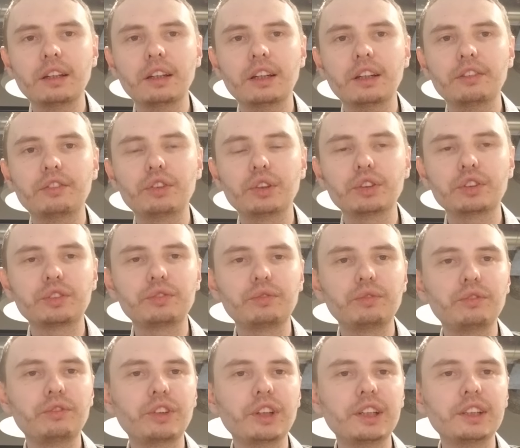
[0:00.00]
First
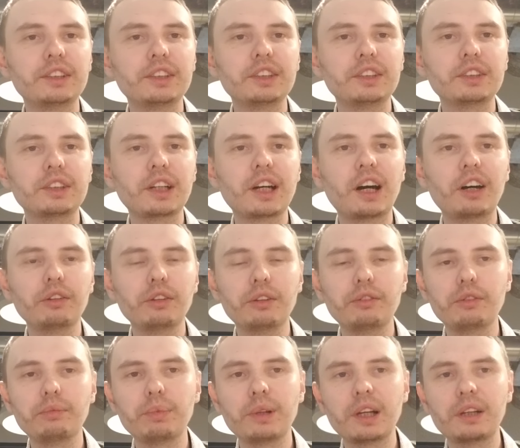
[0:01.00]
phase is
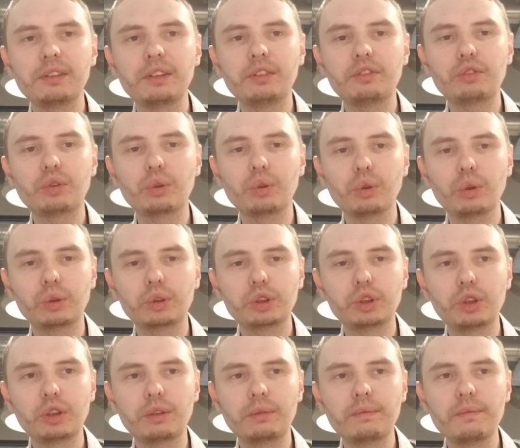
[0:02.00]
high-level planning for long
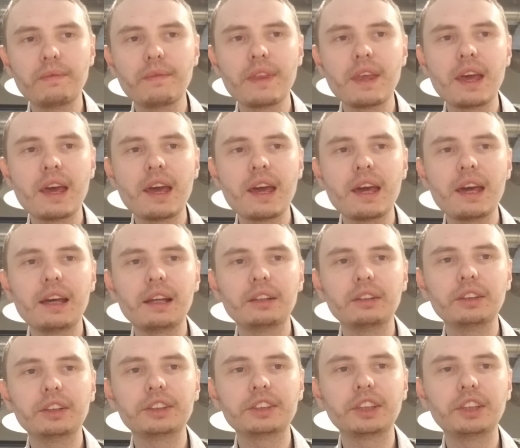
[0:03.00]
term,
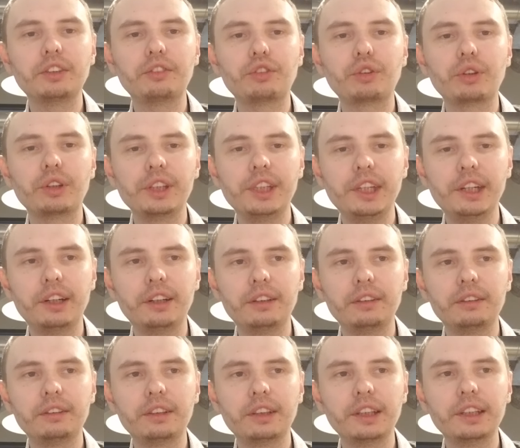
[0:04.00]
let's say for a year,
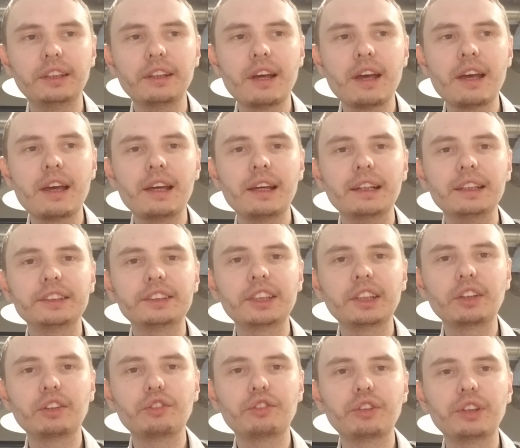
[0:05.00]
right? And
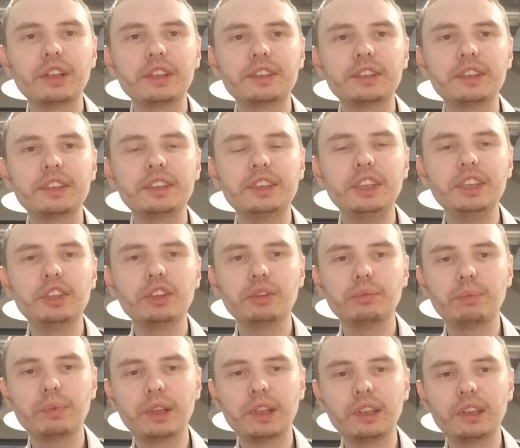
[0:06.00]
second phase is
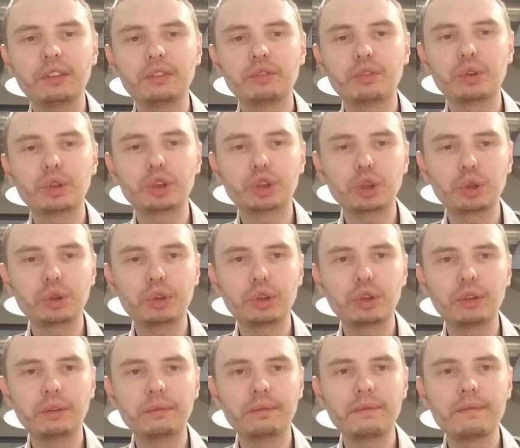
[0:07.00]
detailed planning for a short
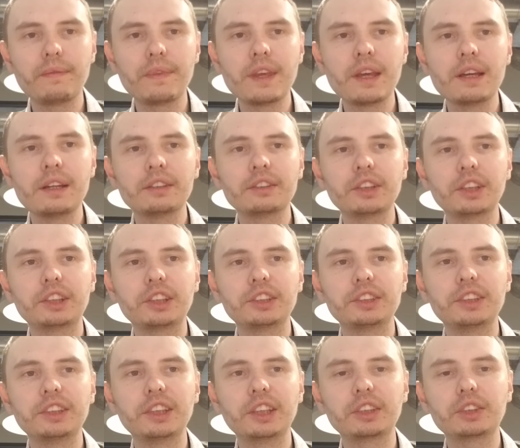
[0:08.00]
term, such as
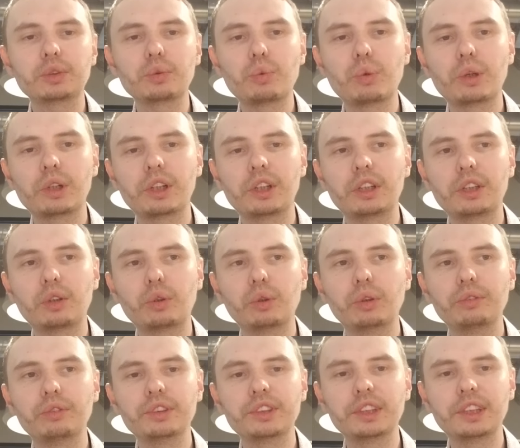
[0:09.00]
the next quarter or
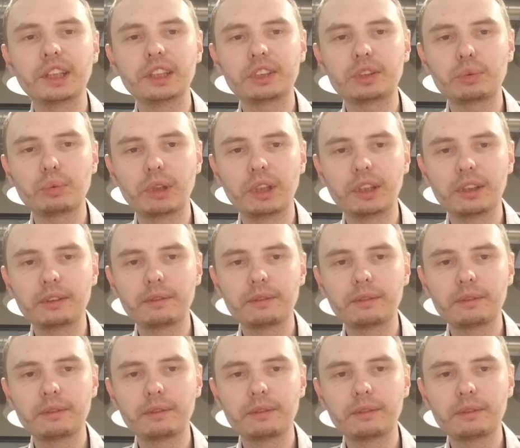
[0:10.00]
even the next week.